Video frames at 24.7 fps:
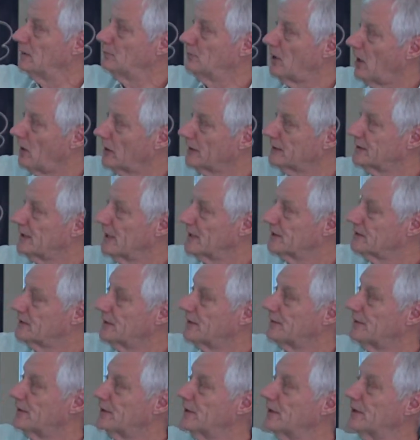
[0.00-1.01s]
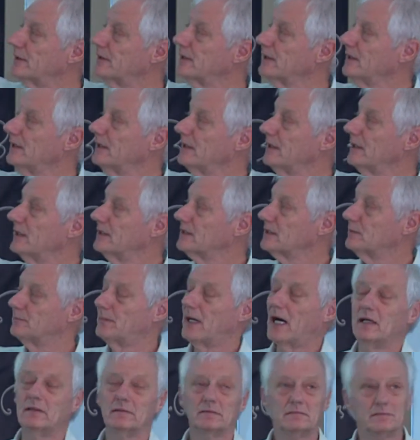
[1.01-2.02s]
politics, the third is
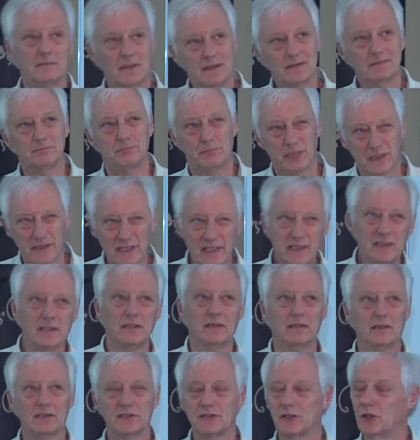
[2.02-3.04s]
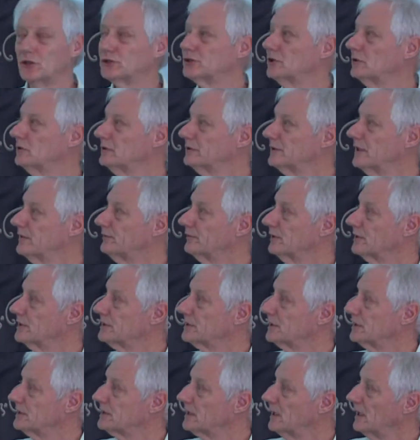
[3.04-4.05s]
about political, social
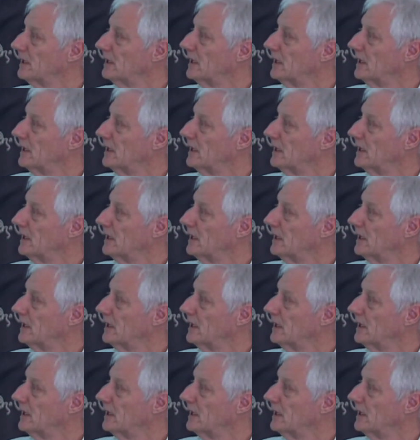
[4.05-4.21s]
differences.